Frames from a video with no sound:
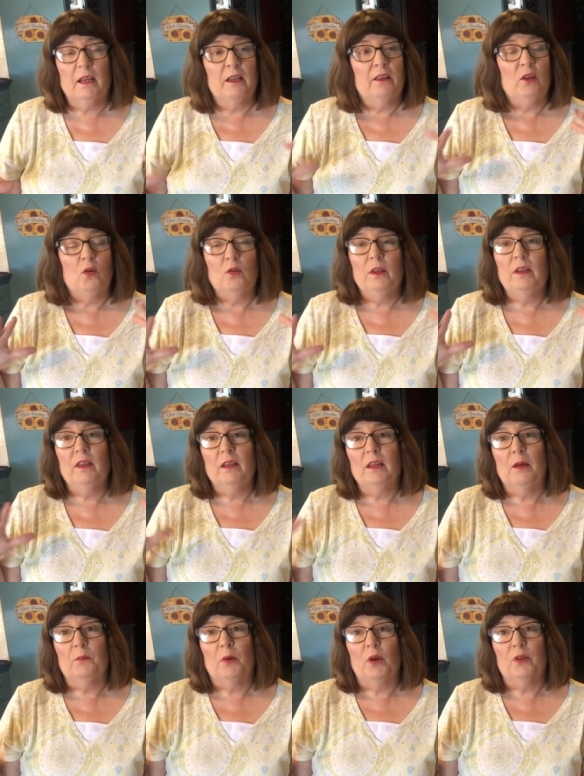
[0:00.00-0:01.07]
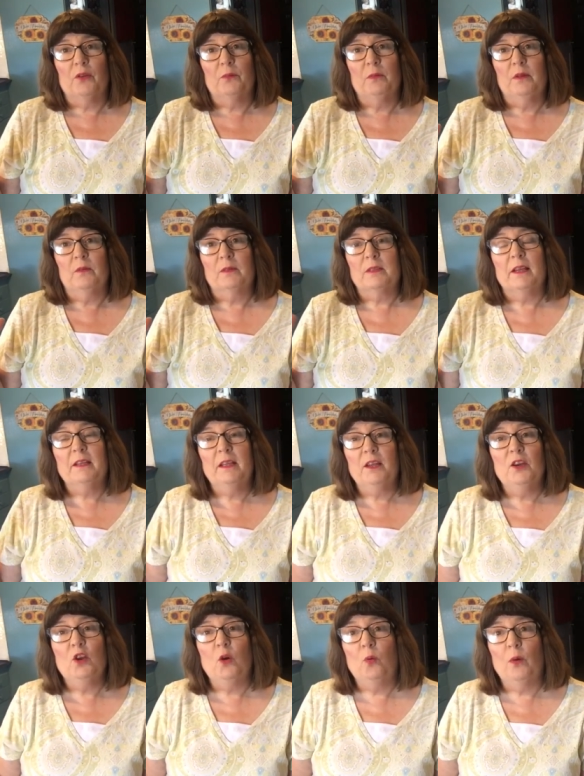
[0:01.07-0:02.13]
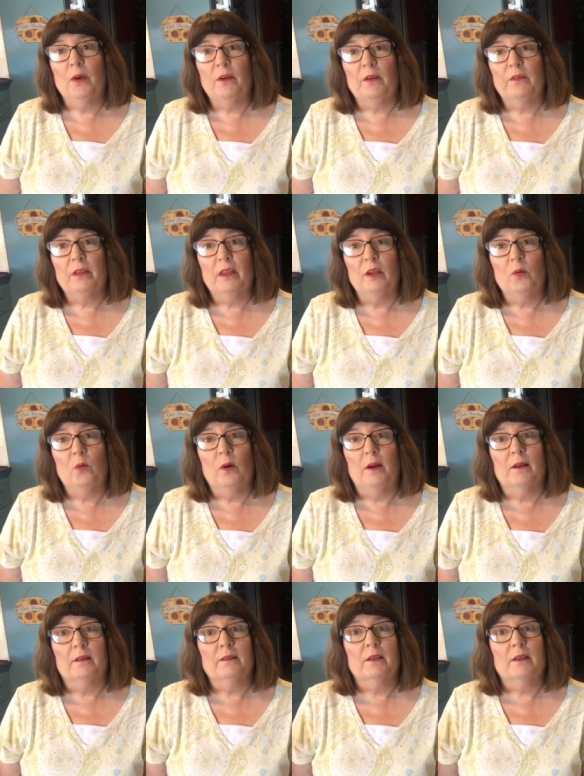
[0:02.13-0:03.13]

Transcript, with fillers: And the only thing that bothered me was I didn't know where everything was.